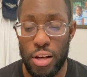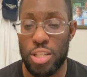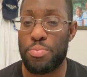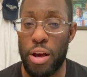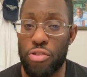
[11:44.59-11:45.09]

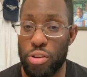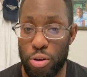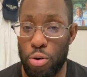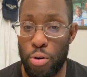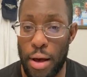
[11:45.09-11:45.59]
especially
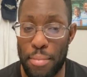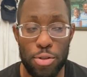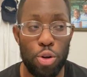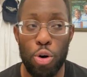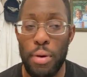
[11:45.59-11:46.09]
Google
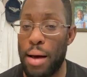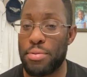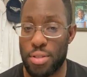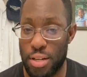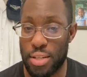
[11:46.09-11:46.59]
Maps. Google
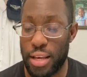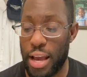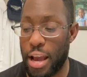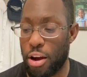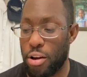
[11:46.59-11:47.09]
Maps doesn't
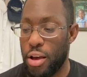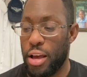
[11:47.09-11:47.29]
care.